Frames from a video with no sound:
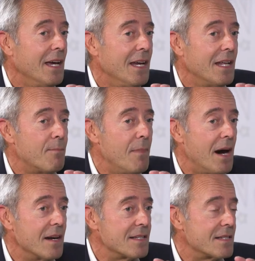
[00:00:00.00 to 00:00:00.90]
It
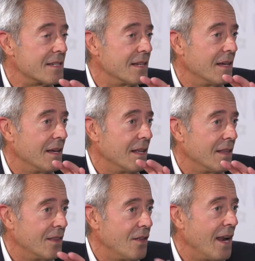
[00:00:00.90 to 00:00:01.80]
marks
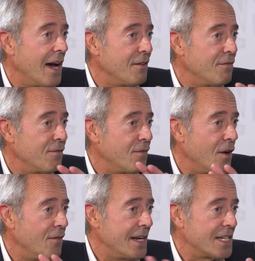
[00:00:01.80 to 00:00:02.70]
the life
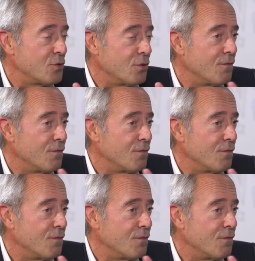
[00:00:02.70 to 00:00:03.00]
of an astronaut